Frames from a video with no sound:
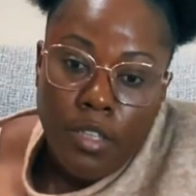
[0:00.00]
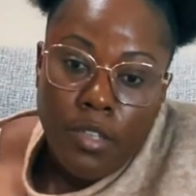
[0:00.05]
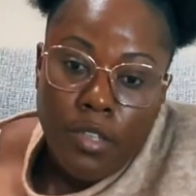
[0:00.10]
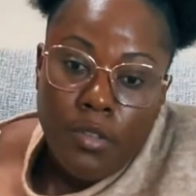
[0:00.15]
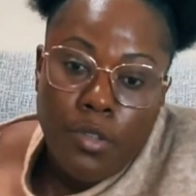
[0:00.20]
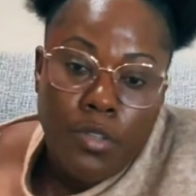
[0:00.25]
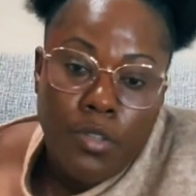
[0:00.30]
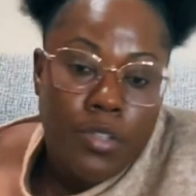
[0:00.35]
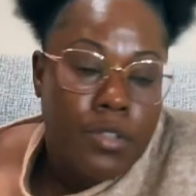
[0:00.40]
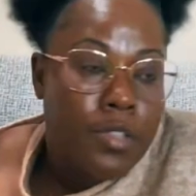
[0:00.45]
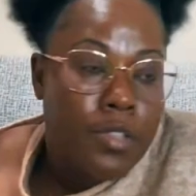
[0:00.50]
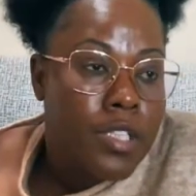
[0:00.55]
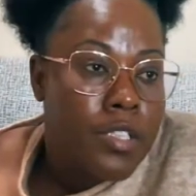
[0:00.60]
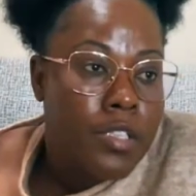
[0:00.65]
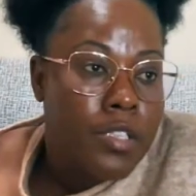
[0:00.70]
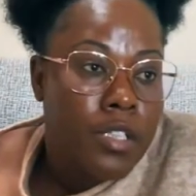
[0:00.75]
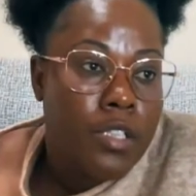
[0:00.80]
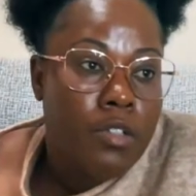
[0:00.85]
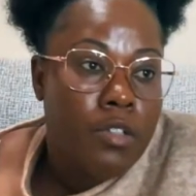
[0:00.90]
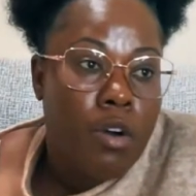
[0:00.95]
Those
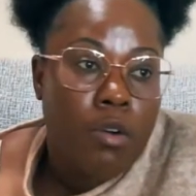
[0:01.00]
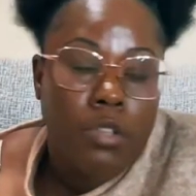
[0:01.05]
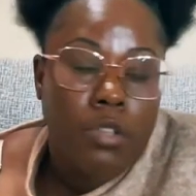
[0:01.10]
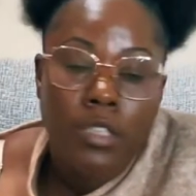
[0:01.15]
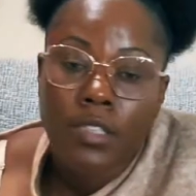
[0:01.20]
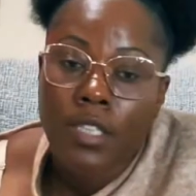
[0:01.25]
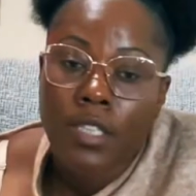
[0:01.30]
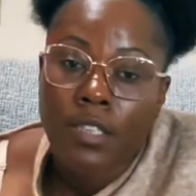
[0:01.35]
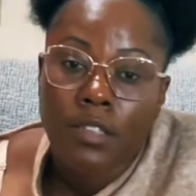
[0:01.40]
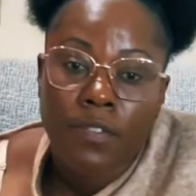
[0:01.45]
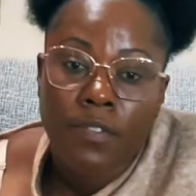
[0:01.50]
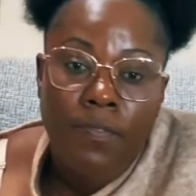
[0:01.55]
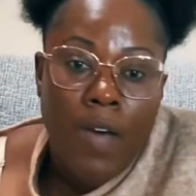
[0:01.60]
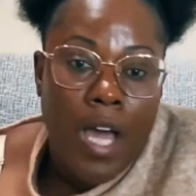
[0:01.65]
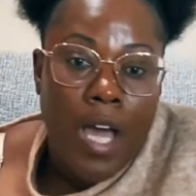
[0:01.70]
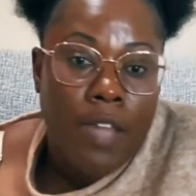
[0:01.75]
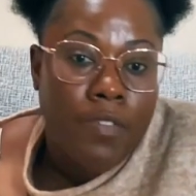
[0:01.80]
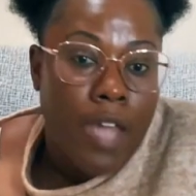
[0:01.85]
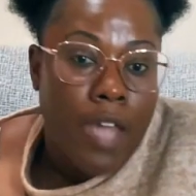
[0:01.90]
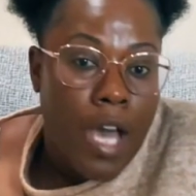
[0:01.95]
Christian holy
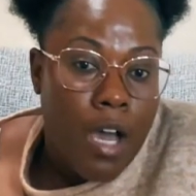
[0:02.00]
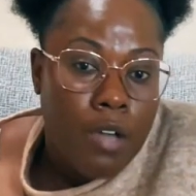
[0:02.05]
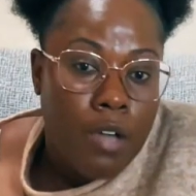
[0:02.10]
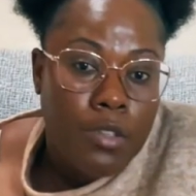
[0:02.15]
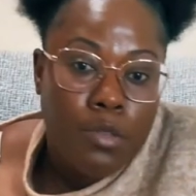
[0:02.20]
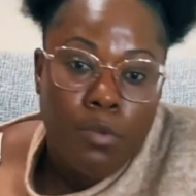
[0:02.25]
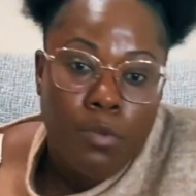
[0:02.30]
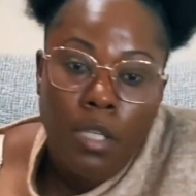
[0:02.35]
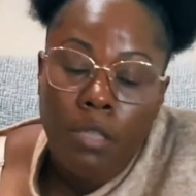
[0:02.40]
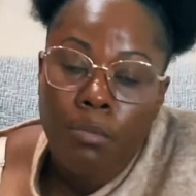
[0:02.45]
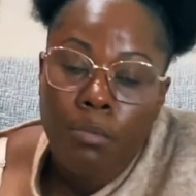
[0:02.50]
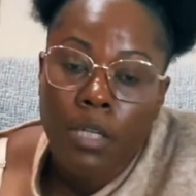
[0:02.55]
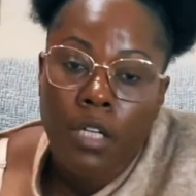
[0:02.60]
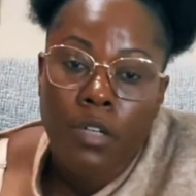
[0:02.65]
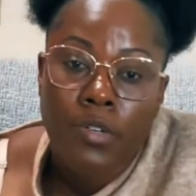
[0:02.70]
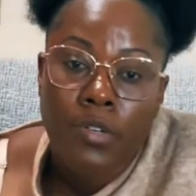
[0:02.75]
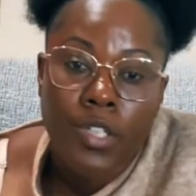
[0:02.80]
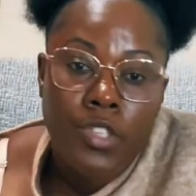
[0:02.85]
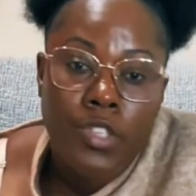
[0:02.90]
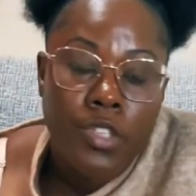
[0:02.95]
sanctified thou, you want to be a
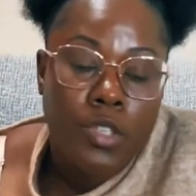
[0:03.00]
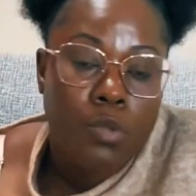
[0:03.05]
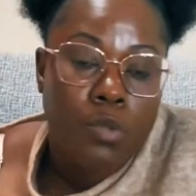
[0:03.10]
Christian,